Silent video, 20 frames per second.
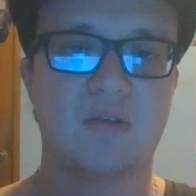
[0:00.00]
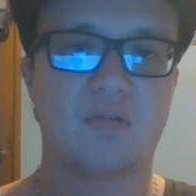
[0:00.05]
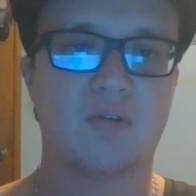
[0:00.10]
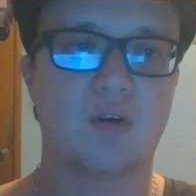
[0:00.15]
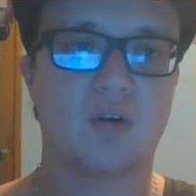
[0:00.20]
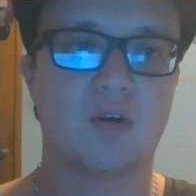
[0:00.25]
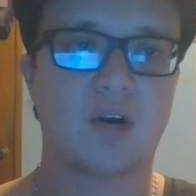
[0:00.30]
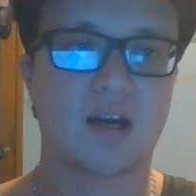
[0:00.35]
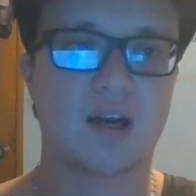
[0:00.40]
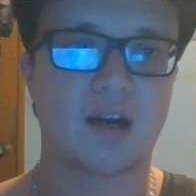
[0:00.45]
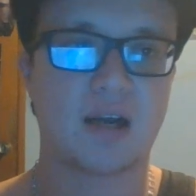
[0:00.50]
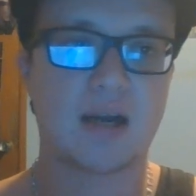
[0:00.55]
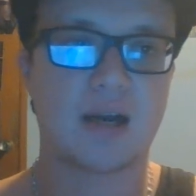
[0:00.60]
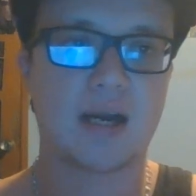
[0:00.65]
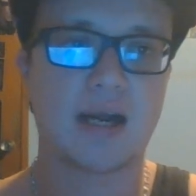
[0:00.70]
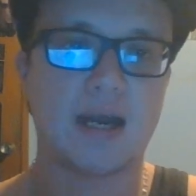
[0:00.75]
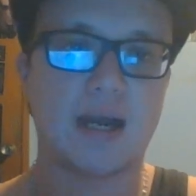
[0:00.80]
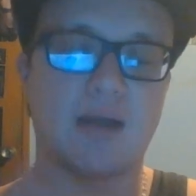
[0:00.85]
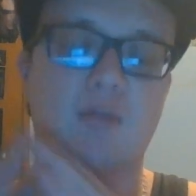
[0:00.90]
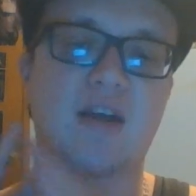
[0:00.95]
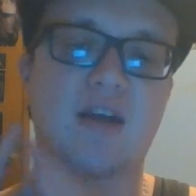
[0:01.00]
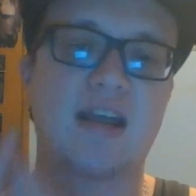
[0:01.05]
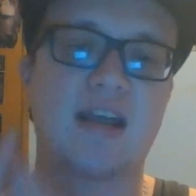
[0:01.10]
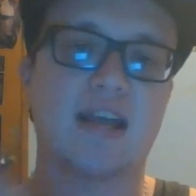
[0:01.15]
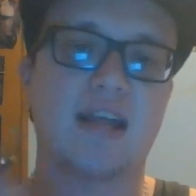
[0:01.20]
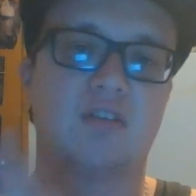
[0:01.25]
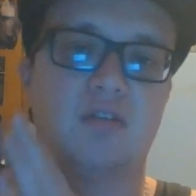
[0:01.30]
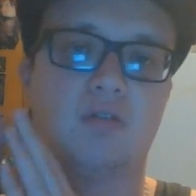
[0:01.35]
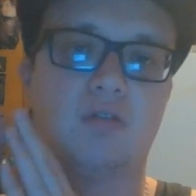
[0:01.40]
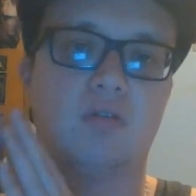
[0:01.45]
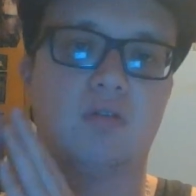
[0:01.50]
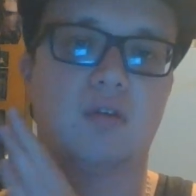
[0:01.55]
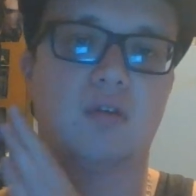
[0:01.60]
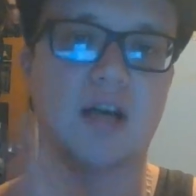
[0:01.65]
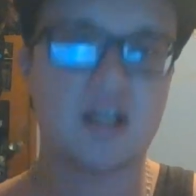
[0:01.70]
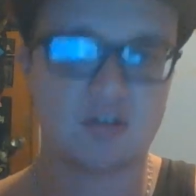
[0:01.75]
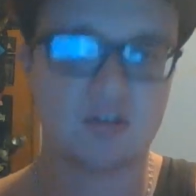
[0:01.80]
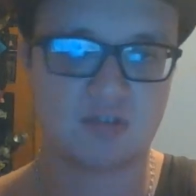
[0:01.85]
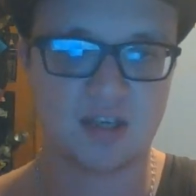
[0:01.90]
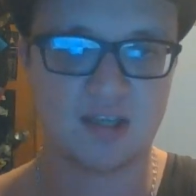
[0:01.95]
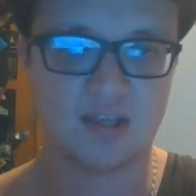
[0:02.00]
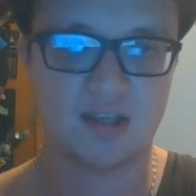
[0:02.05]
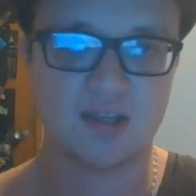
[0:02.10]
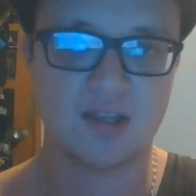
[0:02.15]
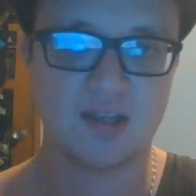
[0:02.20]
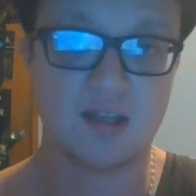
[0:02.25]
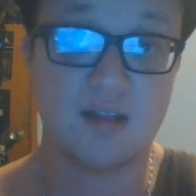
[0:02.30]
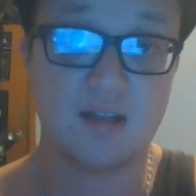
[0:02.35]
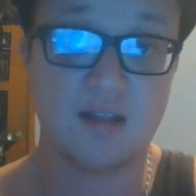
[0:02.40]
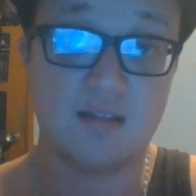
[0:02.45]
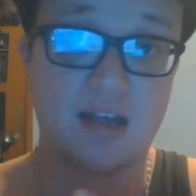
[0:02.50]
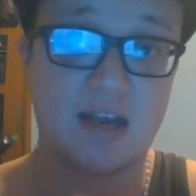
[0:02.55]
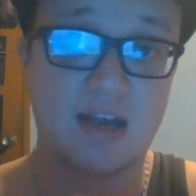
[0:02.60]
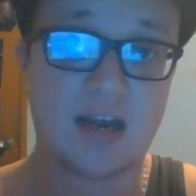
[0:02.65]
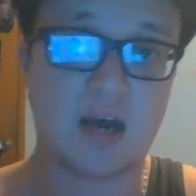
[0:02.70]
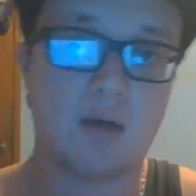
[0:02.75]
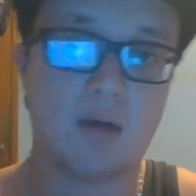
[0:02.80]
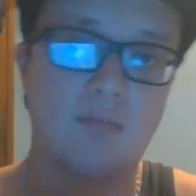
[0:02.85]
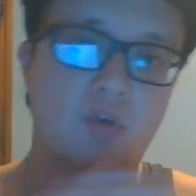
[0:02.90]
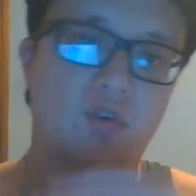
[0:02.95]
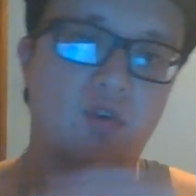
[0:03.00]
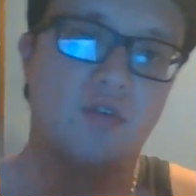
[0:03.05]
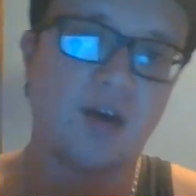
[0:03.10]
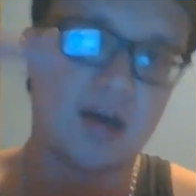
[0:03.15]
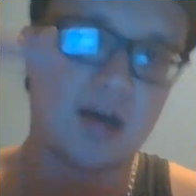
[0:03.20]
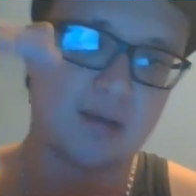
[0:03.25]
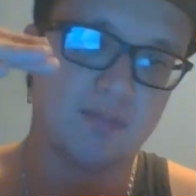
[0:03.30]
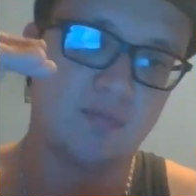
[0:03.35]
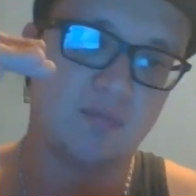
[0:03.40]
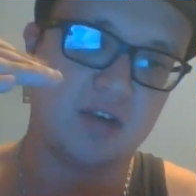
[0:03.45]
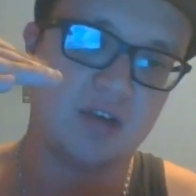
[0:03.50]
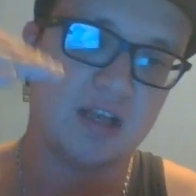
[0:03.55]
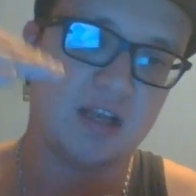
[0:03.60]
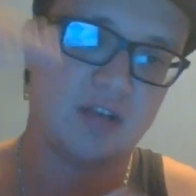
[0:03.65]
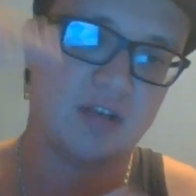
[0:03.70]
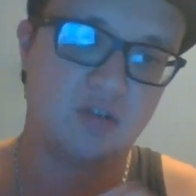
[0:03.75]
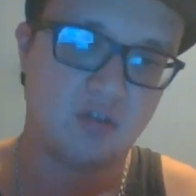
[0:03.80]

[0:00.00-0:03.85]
before, when I get to 100, then I'll move up to get